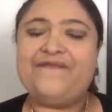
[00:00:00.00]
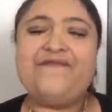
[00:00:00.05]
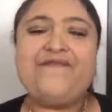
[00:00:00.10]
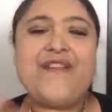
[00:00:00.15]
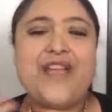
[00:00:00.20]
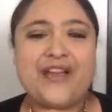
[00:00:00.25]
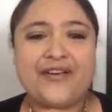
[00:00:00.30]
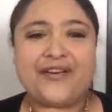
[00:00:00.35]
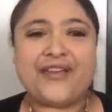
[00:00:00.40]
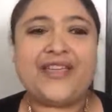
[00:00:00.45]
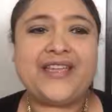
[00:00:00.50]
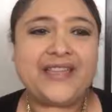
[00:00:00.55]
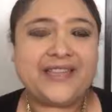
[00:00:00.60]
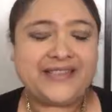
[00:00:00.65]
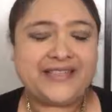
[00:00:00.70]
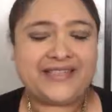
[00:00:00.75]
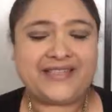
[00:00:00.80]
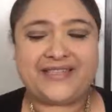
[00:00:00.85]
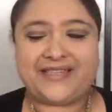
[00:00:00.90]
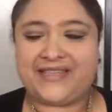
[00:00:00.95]

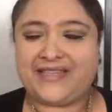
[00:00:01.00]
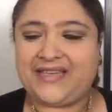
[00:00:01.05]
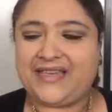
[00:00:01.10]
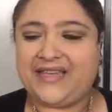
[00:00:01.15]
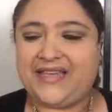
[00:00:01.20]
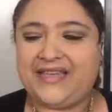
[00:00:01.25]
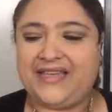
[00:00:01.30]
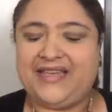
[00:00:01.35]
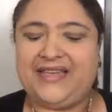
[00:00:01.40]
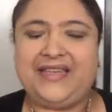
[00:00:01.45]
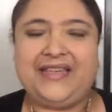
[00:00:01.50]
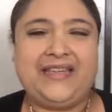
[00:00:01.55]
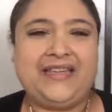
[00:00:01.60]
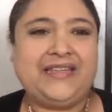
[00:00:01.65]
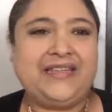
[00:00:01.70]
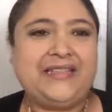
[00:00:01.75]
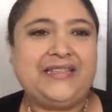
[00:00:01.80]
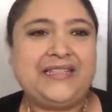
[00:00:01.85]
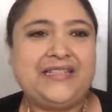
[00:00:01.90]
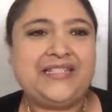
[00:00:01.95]
various
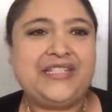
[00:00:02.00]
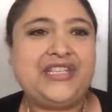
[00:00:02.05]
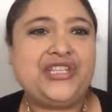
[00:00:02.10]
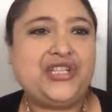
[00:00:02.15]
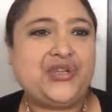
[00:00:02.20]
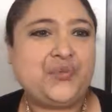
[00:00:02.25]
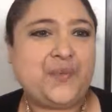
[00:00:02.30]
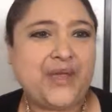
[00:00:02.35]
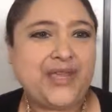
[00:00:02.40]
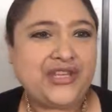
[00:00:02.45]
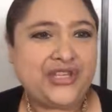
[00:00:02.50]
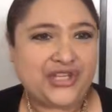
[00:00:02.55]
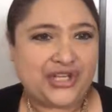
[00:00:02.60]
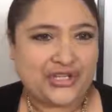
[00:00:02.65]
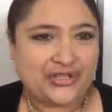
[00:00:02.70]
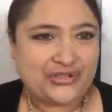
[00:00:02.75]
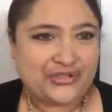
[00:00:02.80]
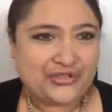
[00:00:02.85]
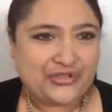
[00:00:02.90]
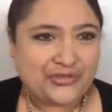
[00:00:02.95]

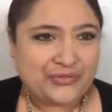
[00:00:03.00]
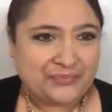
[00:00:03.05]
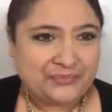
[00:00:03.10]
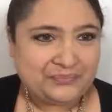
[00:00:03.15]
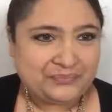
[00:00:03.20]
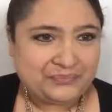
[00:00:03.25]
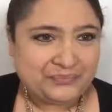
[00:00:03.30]
situations,